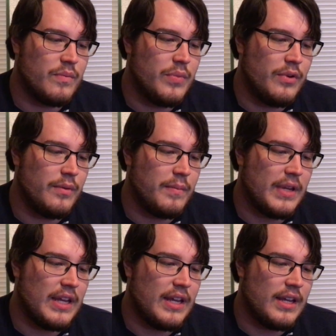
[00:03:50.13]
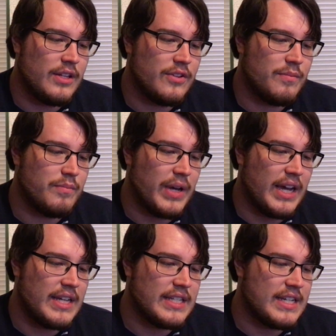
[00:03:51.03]
Boon Mi
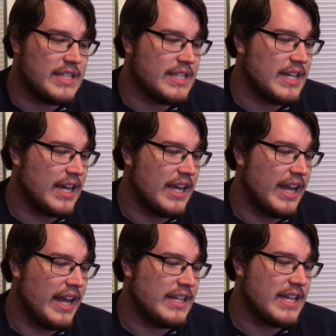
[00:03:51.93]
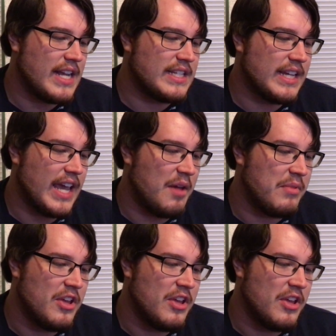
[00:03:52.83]
buys a second-hand taxi cab.